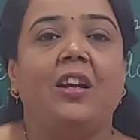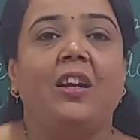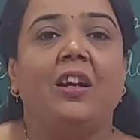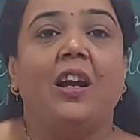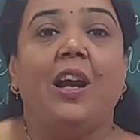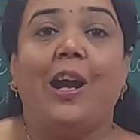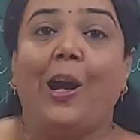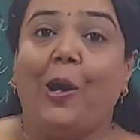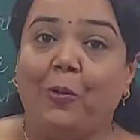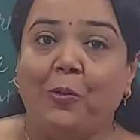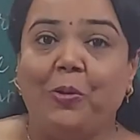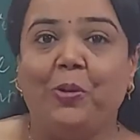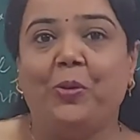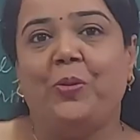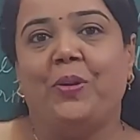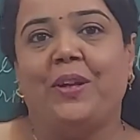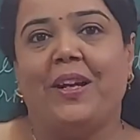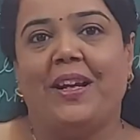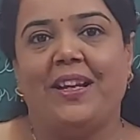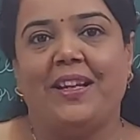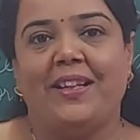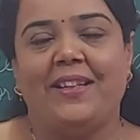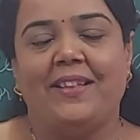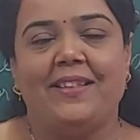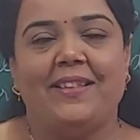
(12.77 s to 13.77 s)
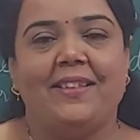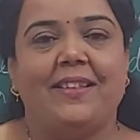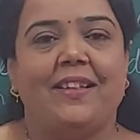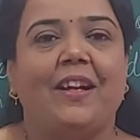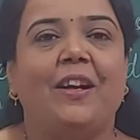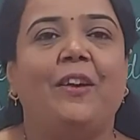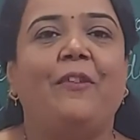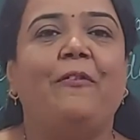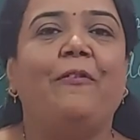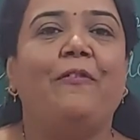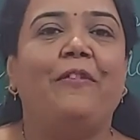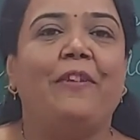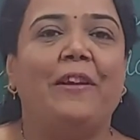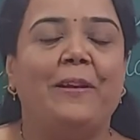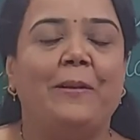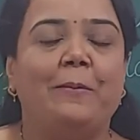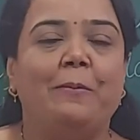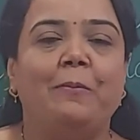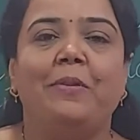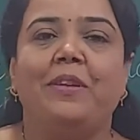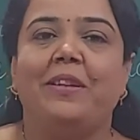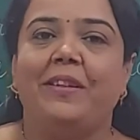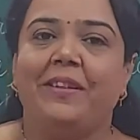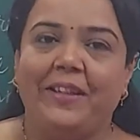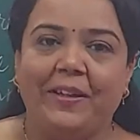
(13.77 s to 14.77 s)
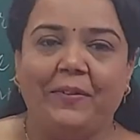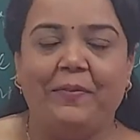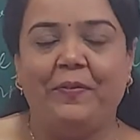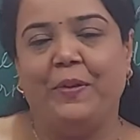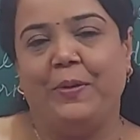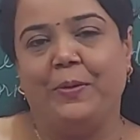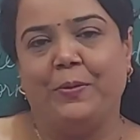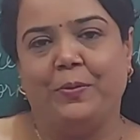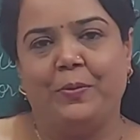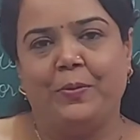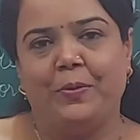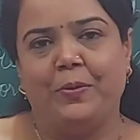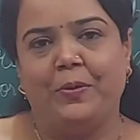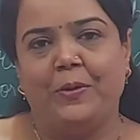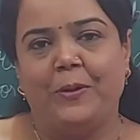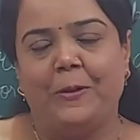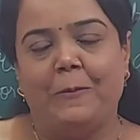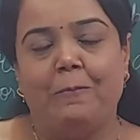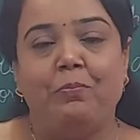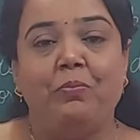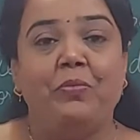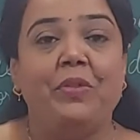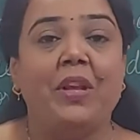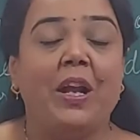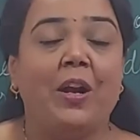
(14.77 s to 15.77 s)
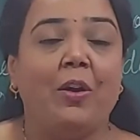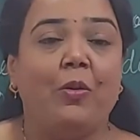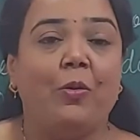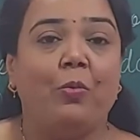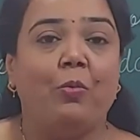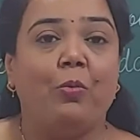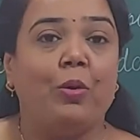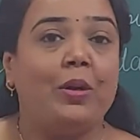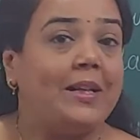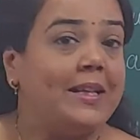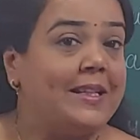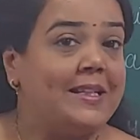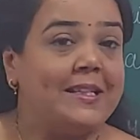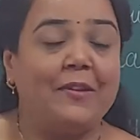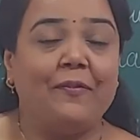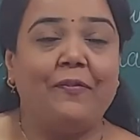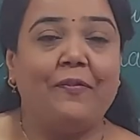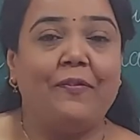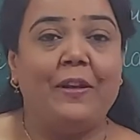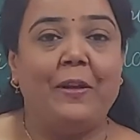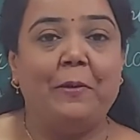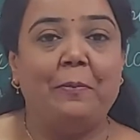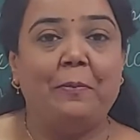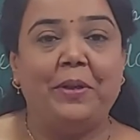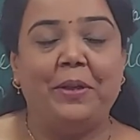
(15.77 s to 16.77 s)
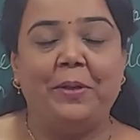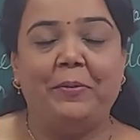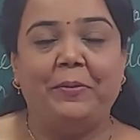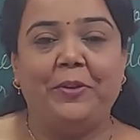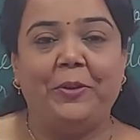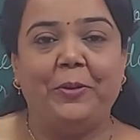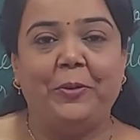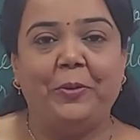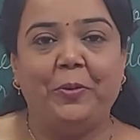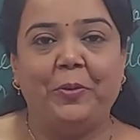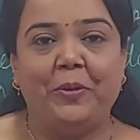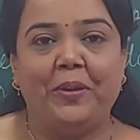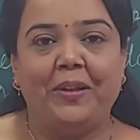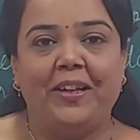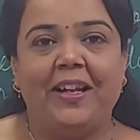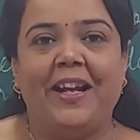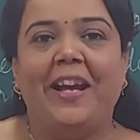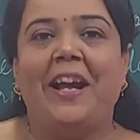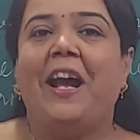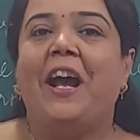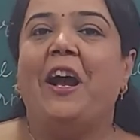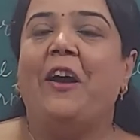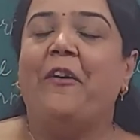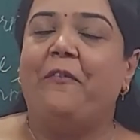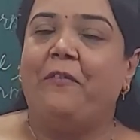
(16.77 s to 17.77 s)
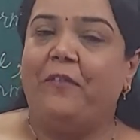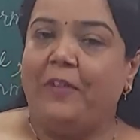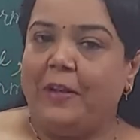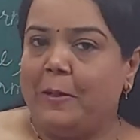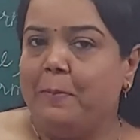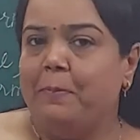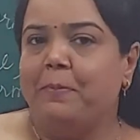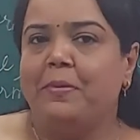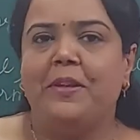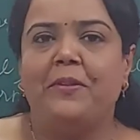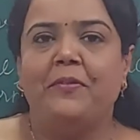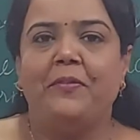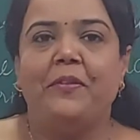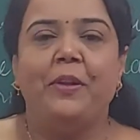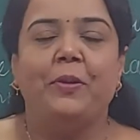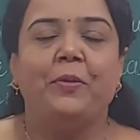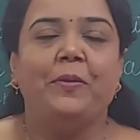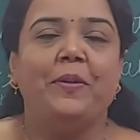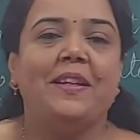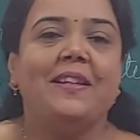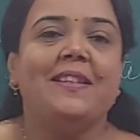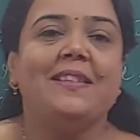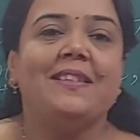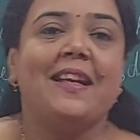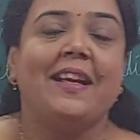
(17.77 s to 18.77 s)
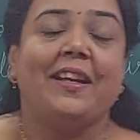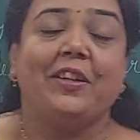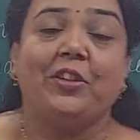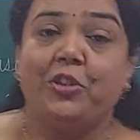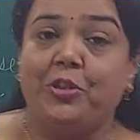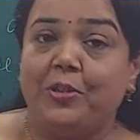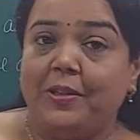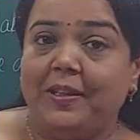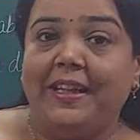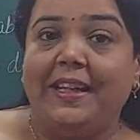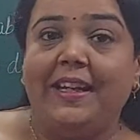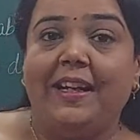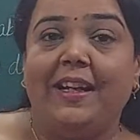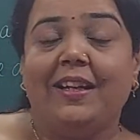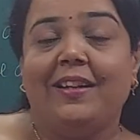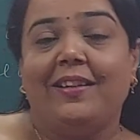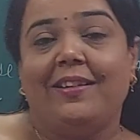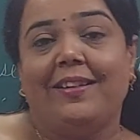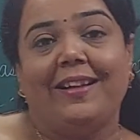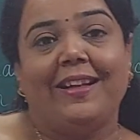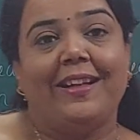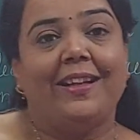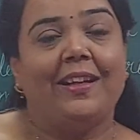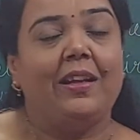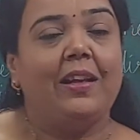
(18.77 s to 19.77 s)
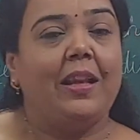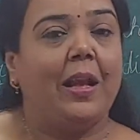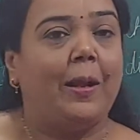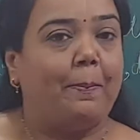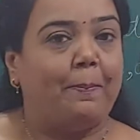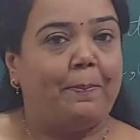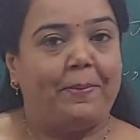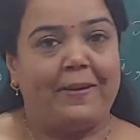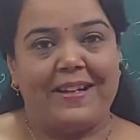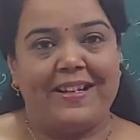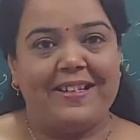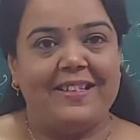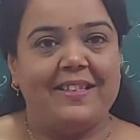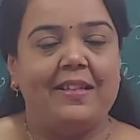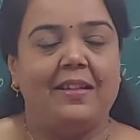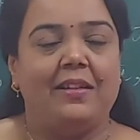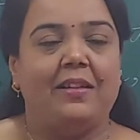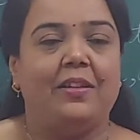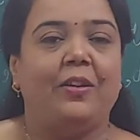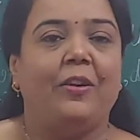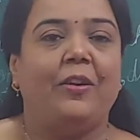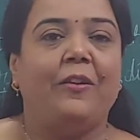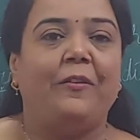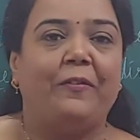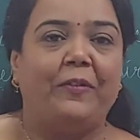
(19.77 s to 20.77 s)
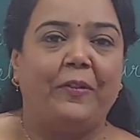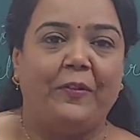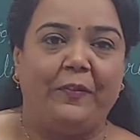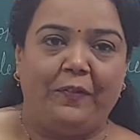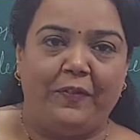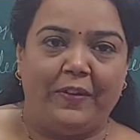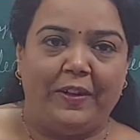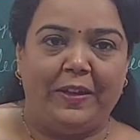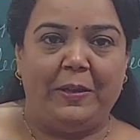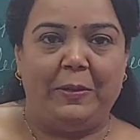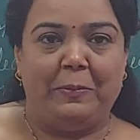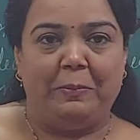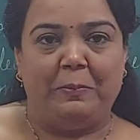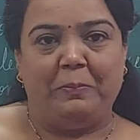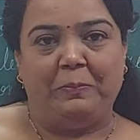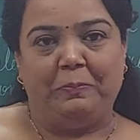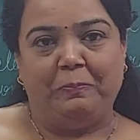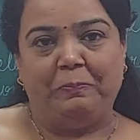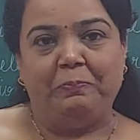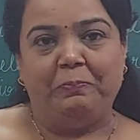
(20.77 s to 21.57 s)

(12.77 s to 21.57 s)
How to write a film review. Now what is a film review? A film review is actually a critical appraisal of a film